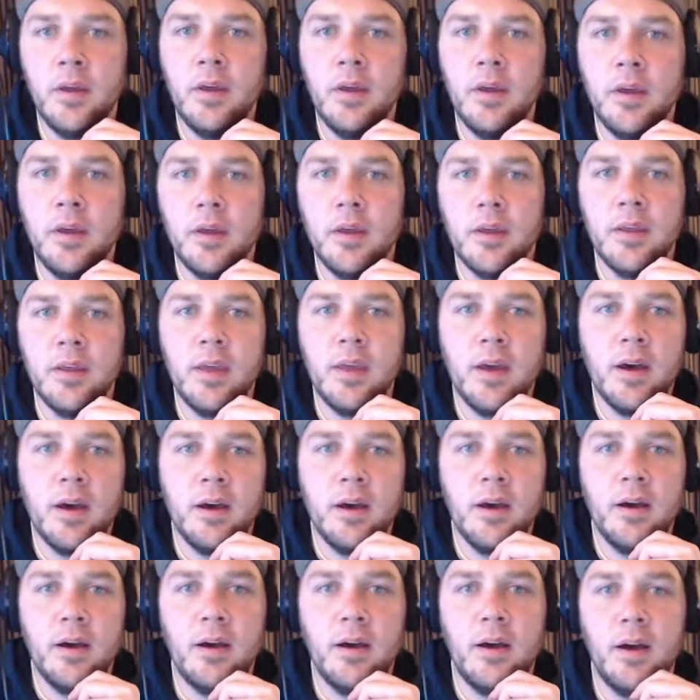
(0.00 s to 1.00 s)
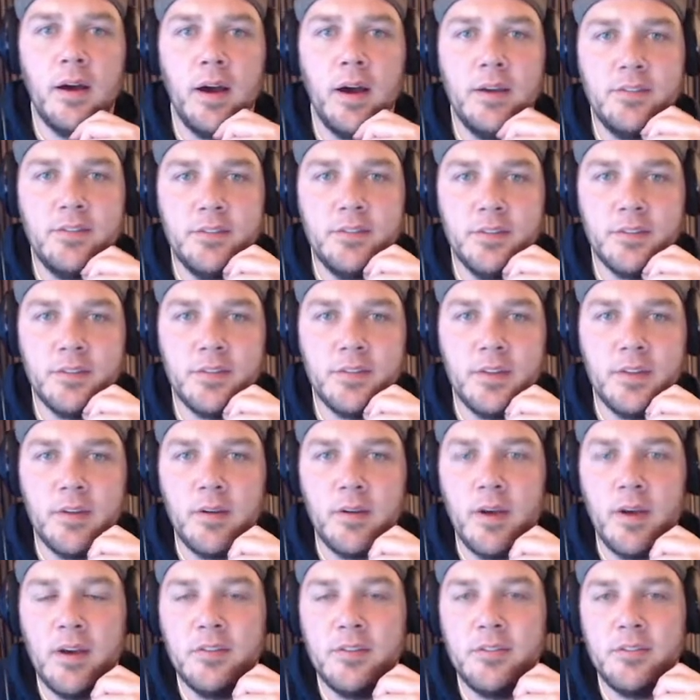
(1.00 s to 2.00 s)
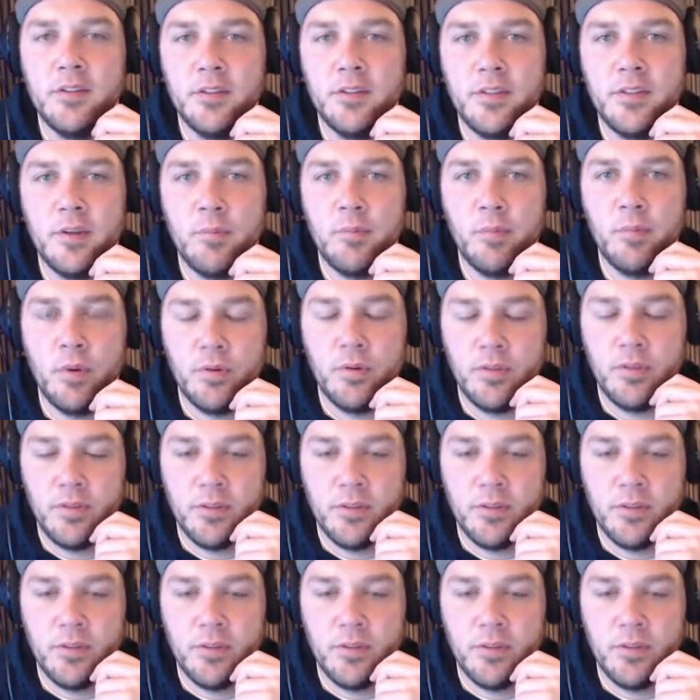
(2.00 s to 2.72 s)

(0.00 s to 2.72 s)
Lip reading: Yeah. I still think both of those